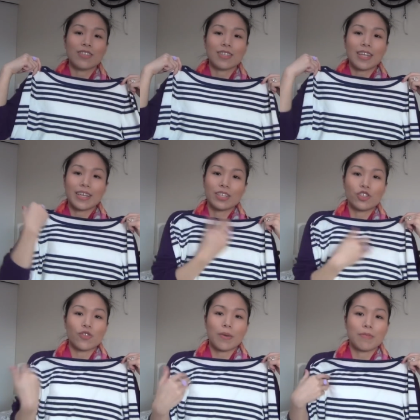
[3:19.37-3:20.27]
just like
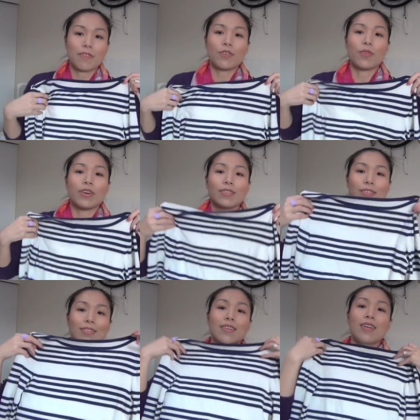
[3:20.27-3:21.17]
stripes everywhere,
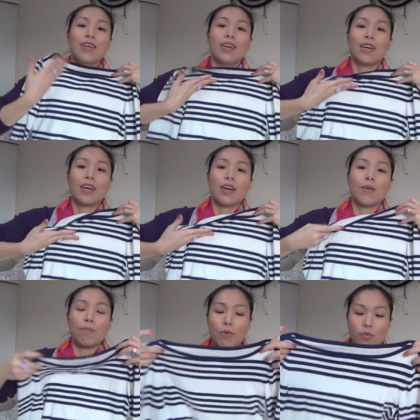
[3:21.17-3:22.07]
it's
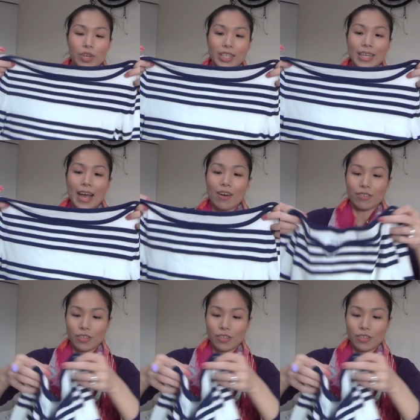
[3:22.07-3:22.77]
broken down.